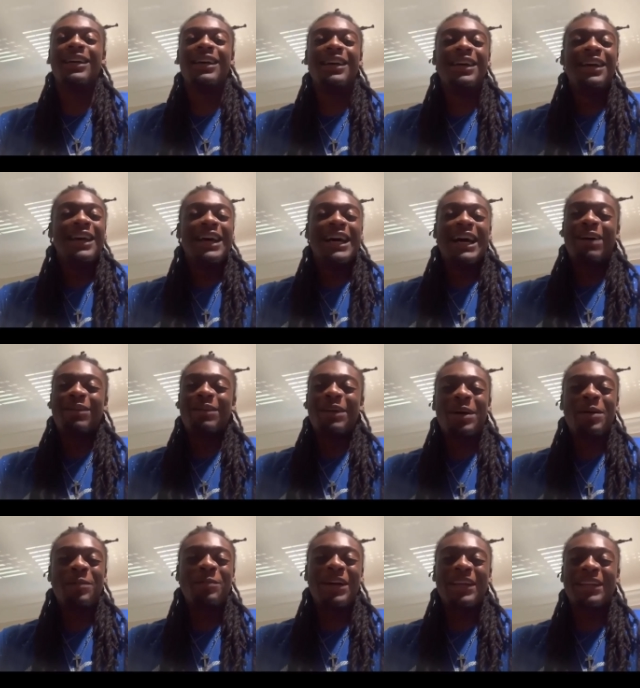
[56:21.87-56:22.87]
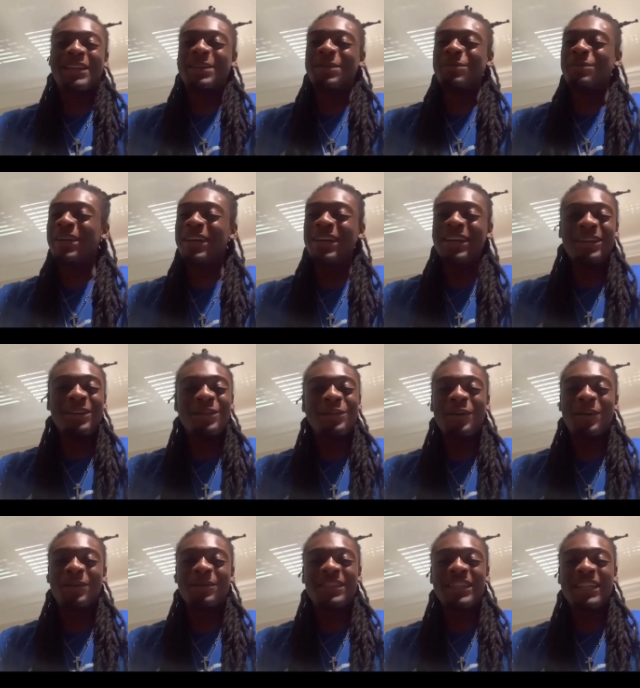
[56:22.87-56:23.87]
I'm like, I'm about to commit. You know what I'm
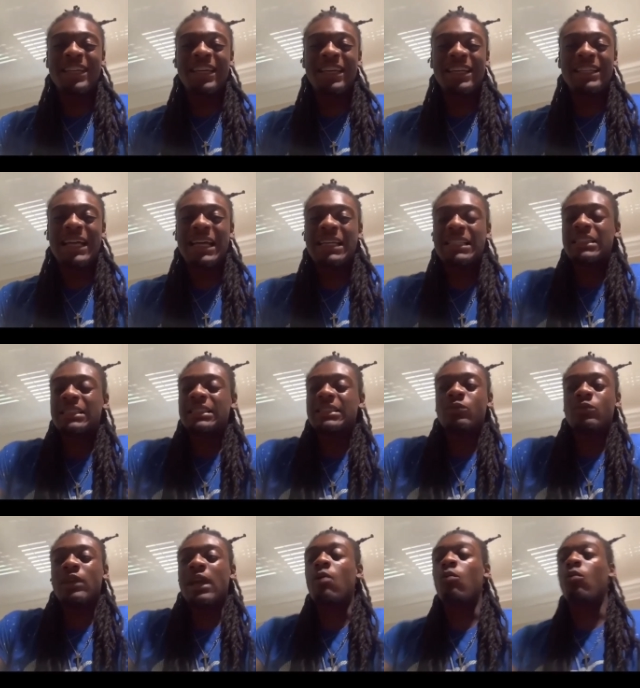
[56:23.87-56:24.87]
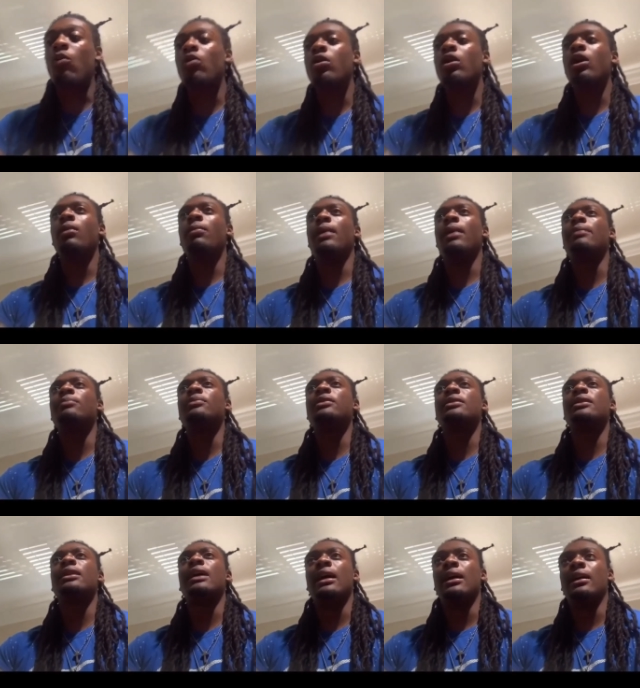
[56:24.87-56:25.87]
saying? Because when I woke up, I'm just
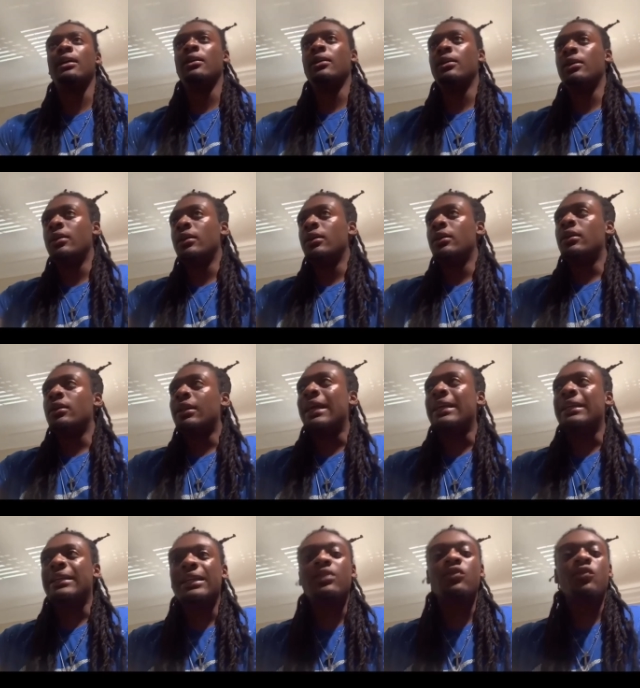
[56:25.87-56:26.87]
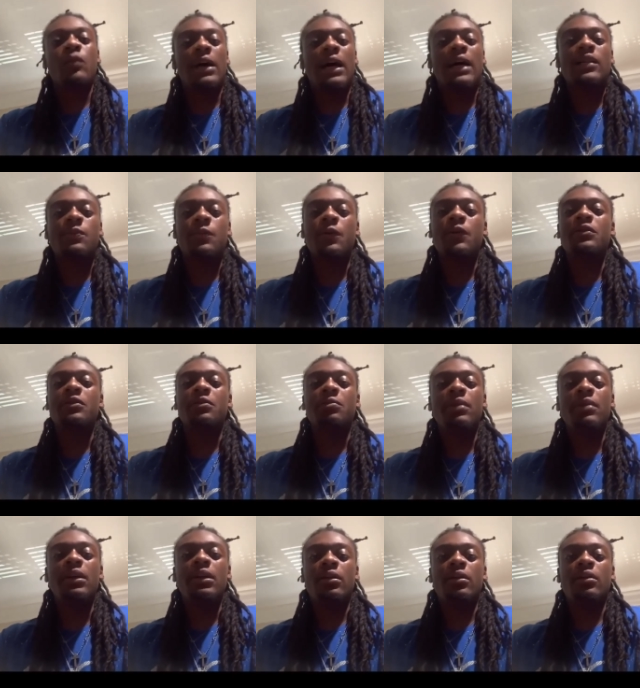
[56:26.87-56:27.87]
like this is where I'm supposed to
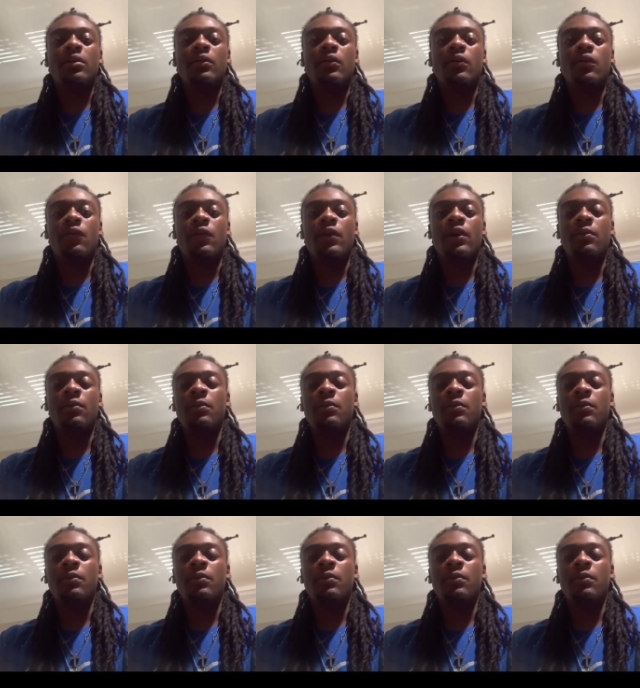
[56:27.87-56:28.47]
be. You feel me?